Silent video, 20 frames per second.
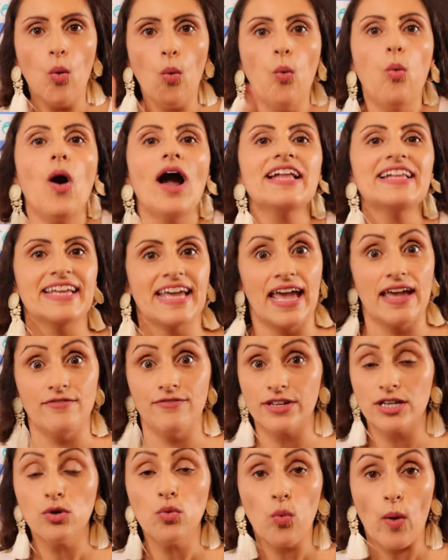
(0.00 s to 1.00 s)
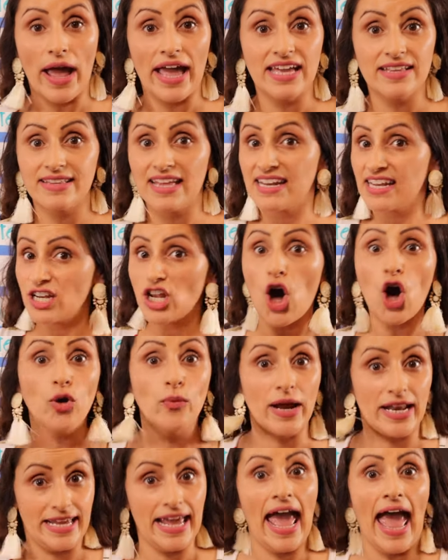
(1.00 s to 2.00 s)
what gave it away that it
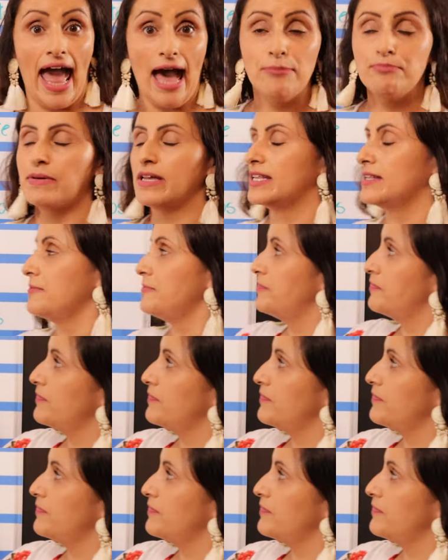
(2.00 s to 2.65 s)
already happened.